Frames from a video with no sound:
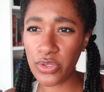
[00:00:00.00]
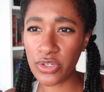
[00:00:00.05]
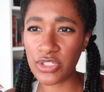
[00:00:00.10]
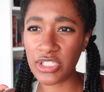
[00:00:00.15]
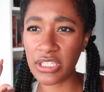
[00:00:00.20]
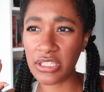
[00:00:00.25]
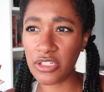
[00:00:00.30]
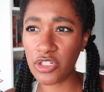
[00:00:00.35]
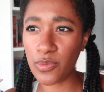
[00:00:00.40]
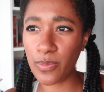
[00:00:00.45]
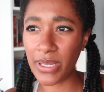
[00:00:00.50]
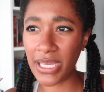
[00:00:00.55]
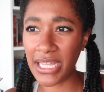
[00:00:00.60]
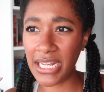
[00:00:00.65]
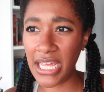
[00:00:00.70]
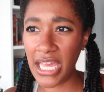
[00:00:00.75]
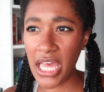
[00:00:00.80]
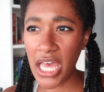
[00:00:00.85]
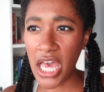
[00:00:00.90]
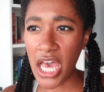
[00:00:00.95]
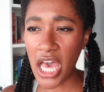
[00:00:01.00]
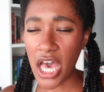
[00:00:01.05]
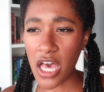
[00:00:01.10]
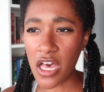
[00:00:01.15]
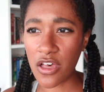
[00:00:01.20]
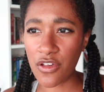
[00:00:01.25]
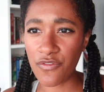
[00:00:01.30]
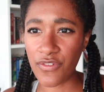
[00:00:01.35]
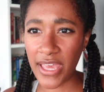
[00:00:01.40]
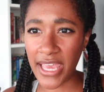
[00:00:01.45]
There's a little bit
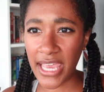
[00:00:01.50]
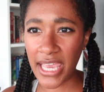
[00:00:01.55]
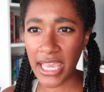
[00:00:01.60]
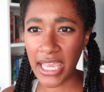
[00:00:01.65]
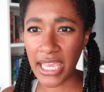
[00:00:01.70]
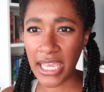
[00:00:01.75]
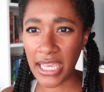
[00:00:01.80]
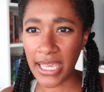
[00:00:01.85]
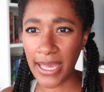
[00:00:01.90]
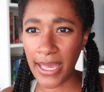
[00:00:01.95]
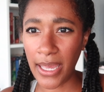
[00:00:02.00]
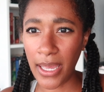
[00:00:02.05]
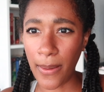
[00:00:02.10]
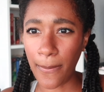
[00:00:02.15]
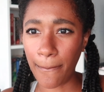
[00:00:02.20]
of a